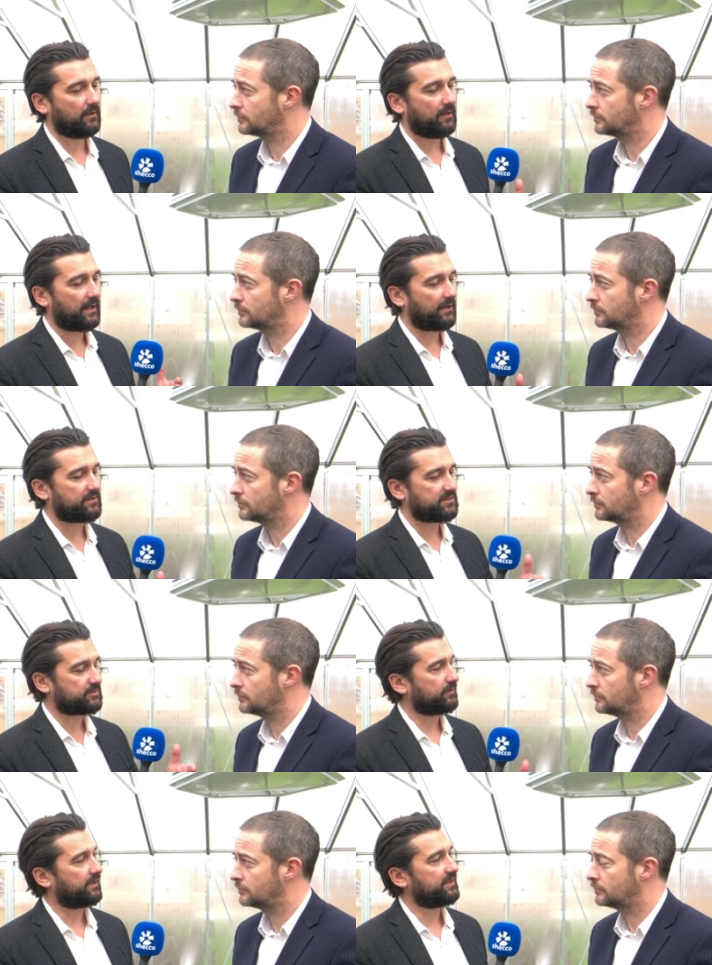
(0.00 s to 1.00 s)
Speaker 1: how does
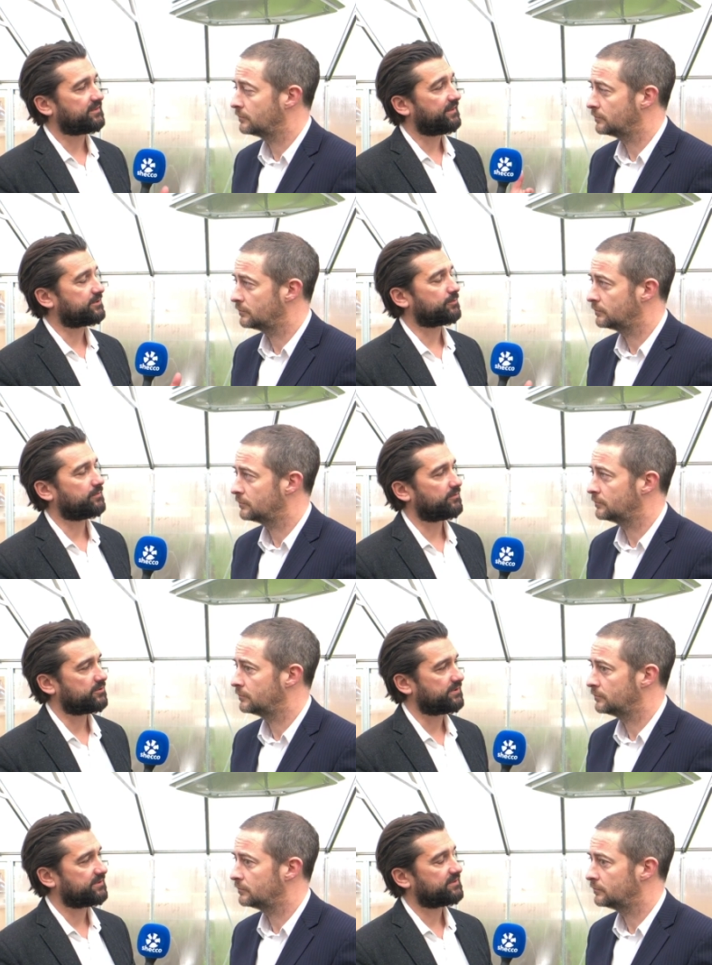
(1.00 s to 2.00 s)
this relate to natural
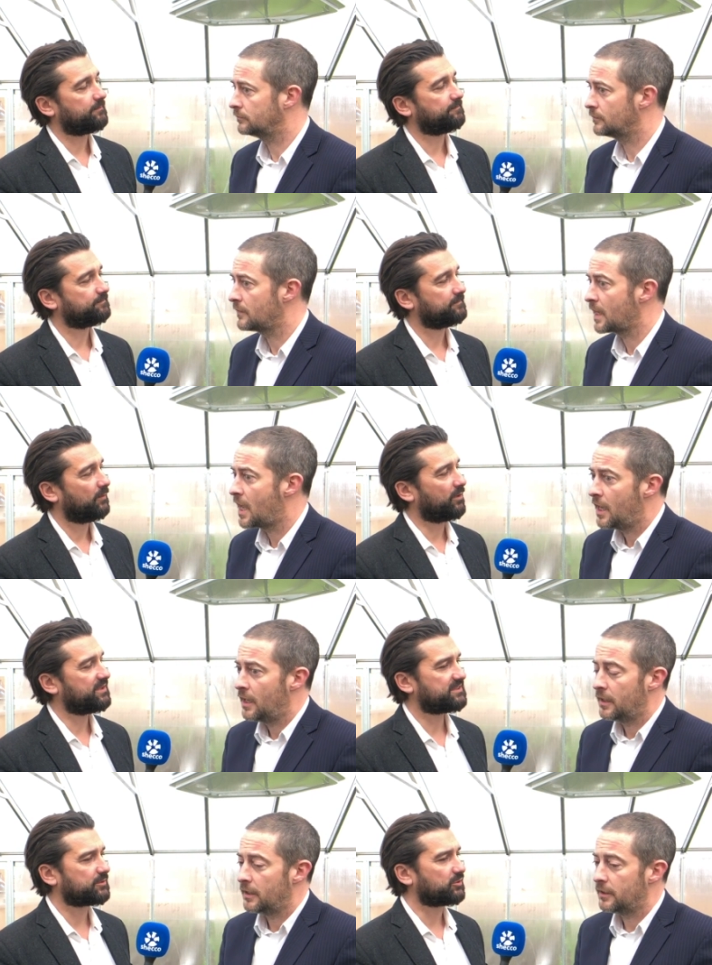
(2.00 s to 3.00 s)
refrigerants? What
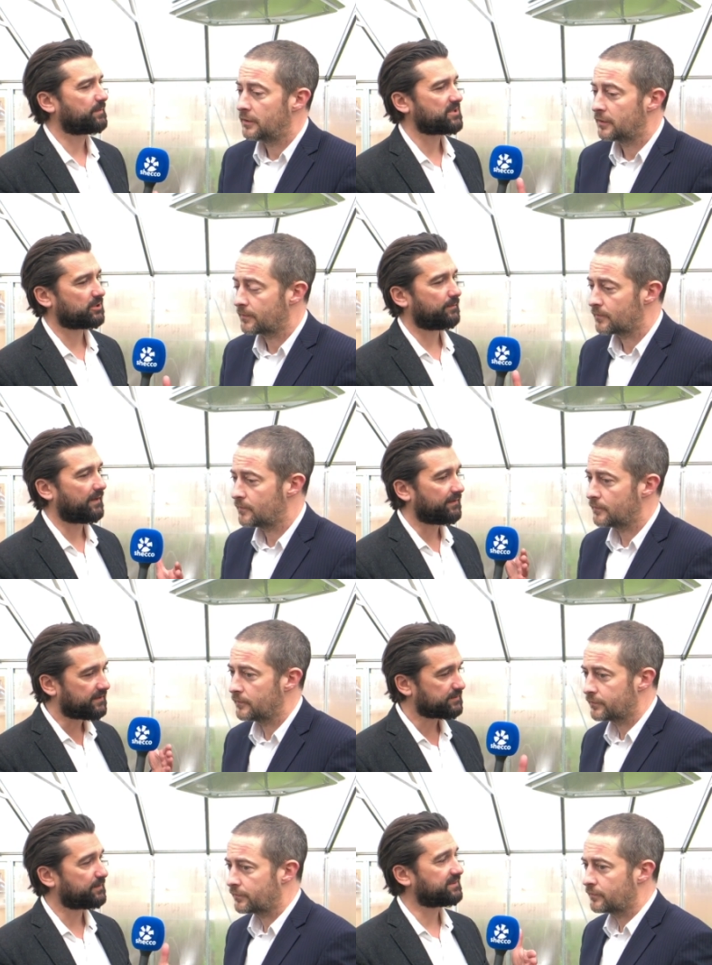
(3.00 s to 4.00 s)
is so special about
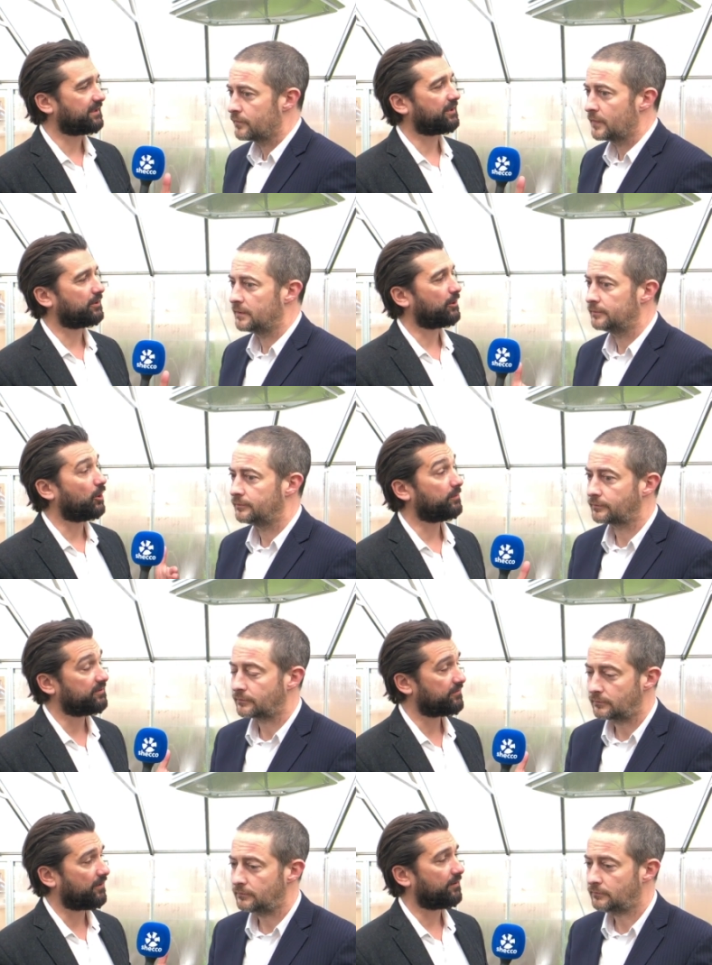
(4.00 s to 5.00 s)
this particular
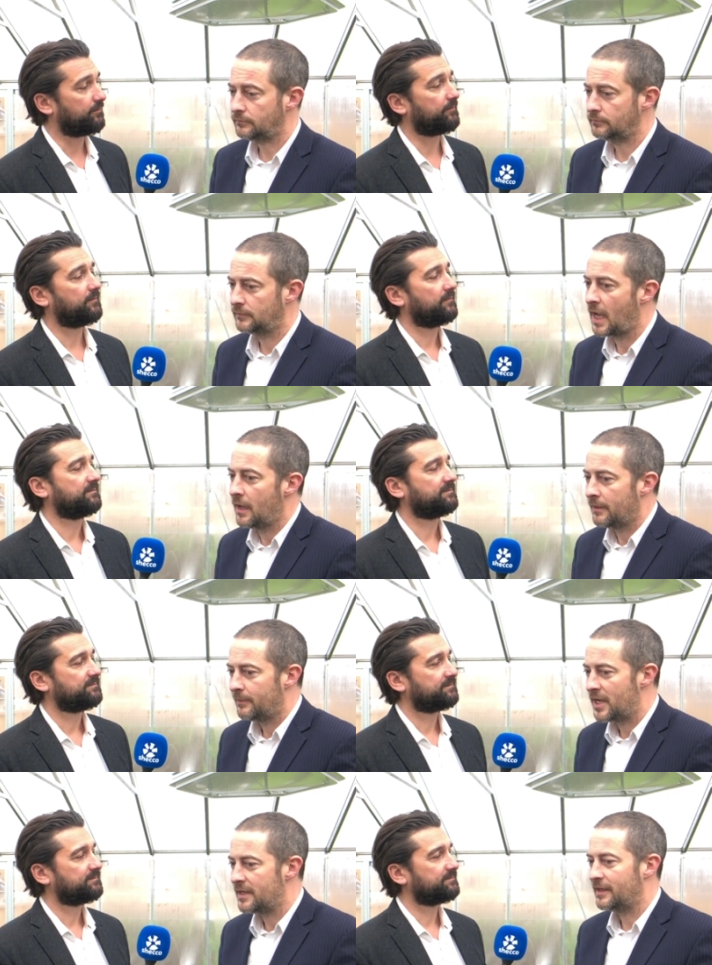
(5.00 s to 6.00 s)
urban farm?
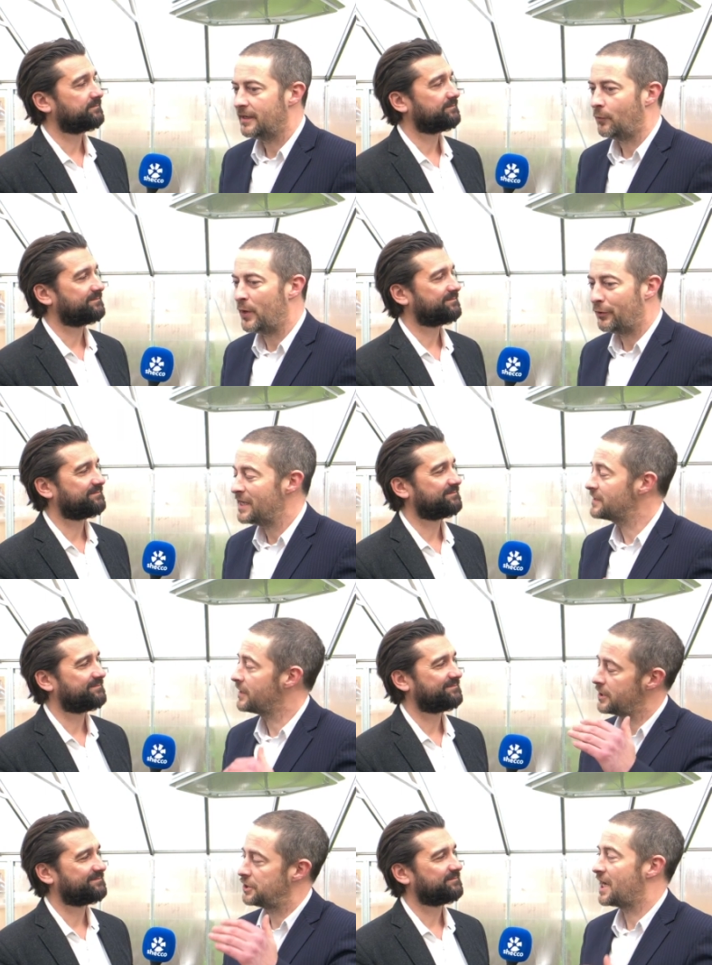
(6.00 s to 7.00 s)
Speaker 2: But we raised
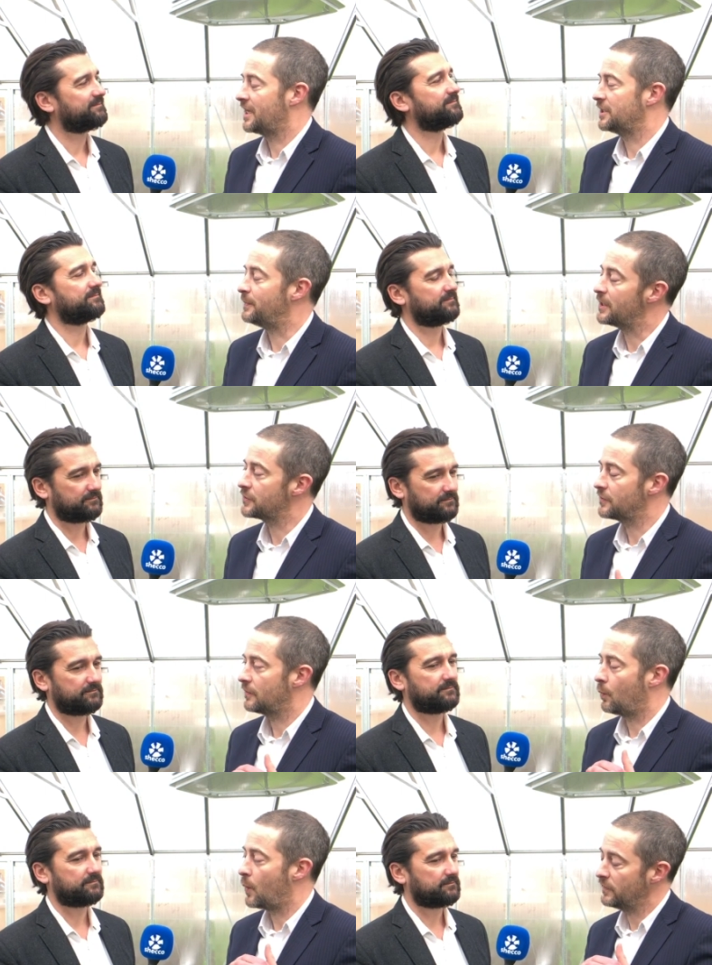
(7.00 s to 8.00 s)
another challenge because
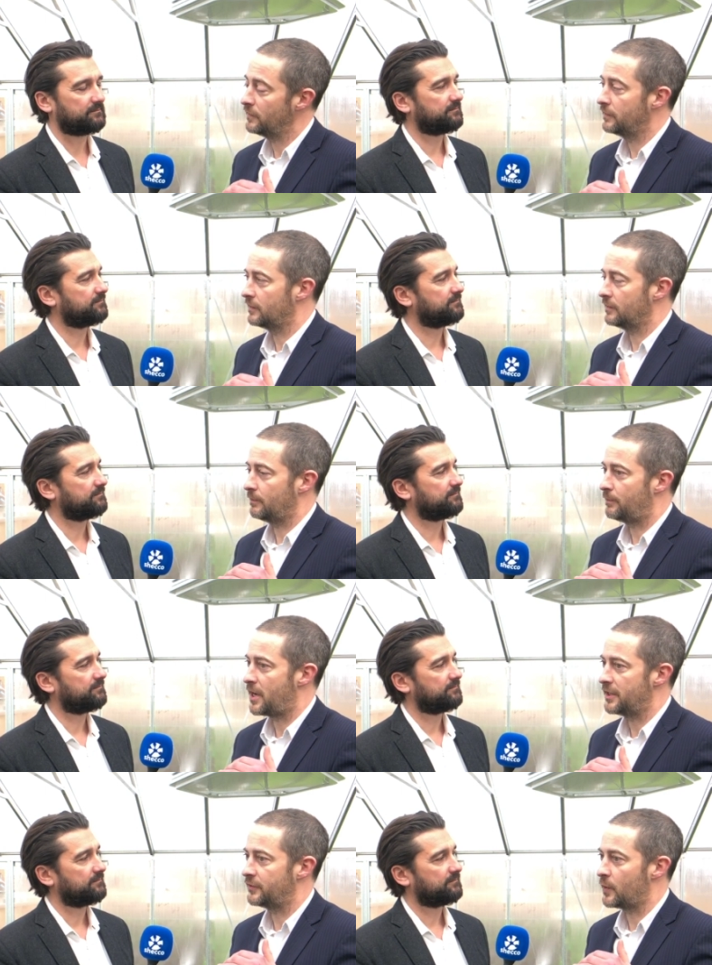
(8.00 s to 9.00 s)
mm. one
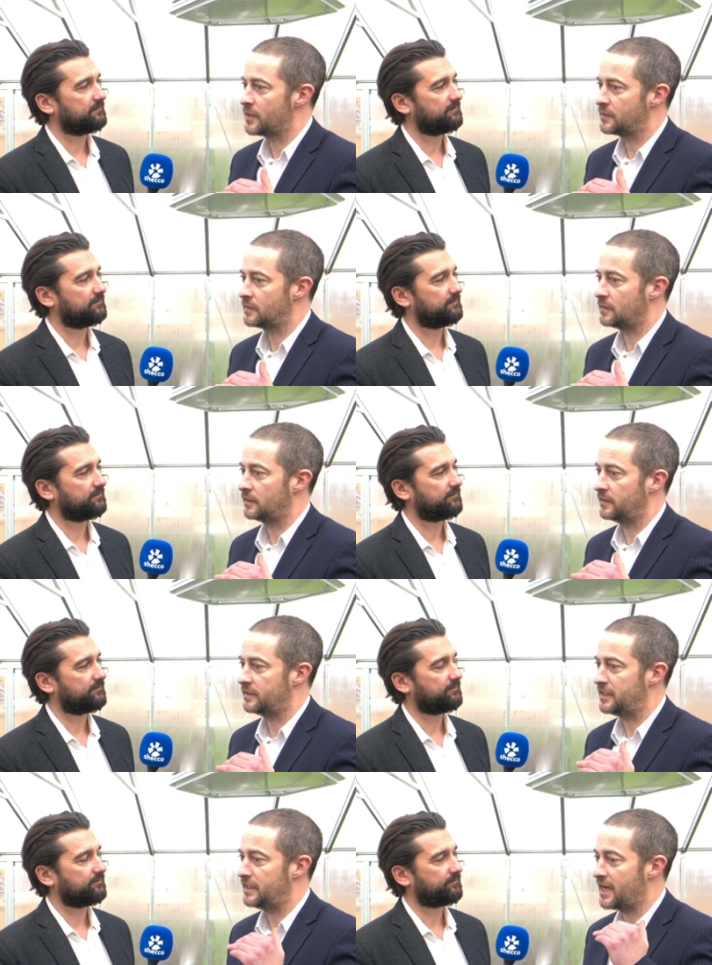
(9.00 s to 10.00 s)
part was
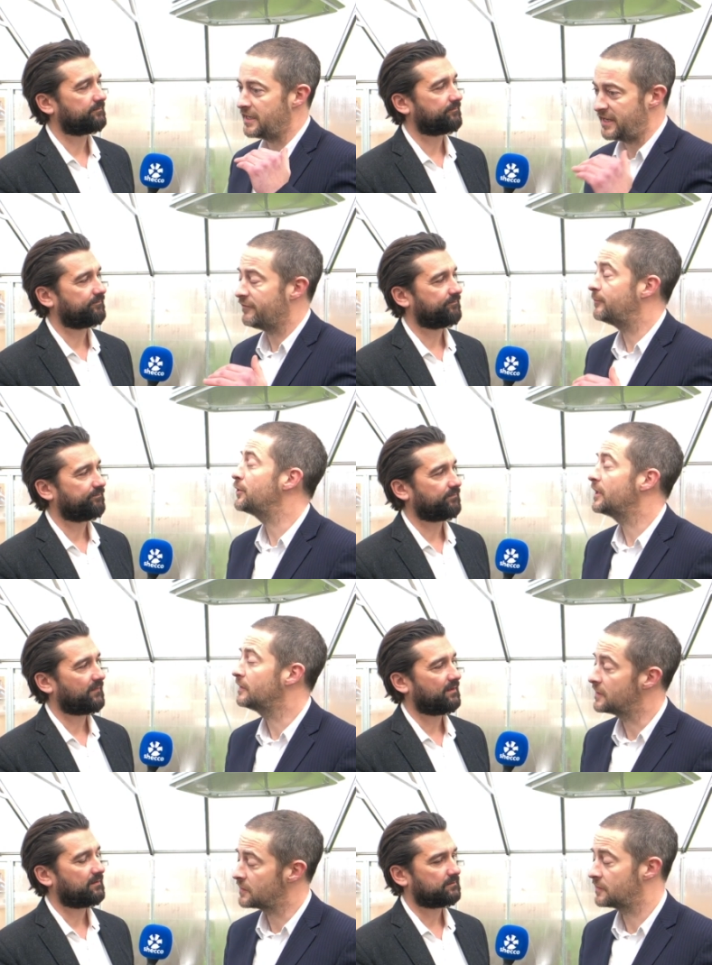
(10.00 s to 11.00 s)
the idea of
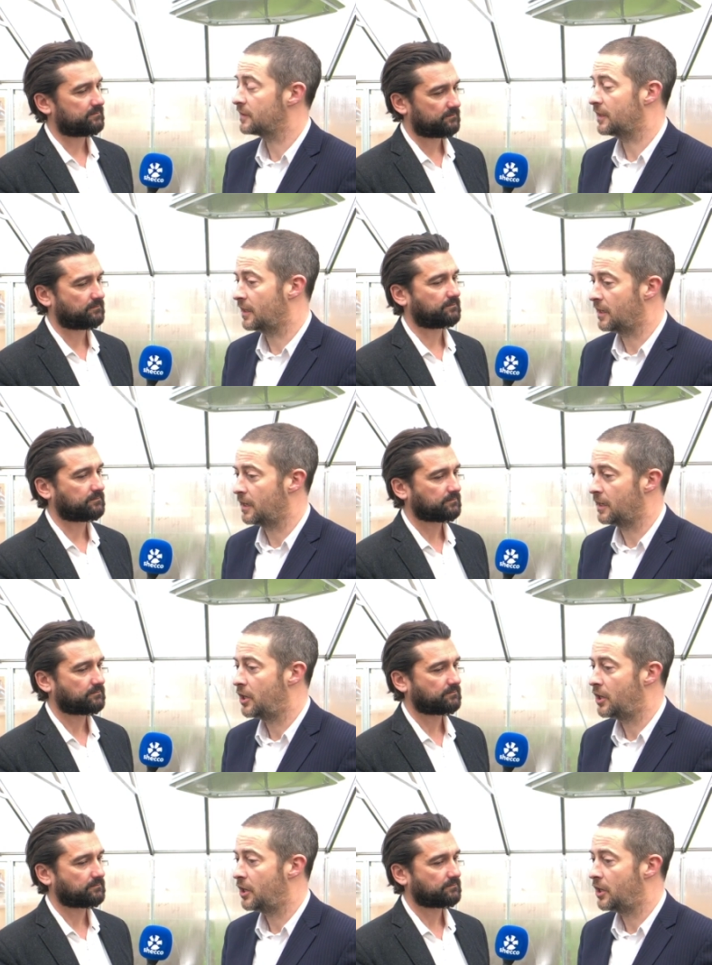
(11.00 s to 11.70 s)
putting this uh,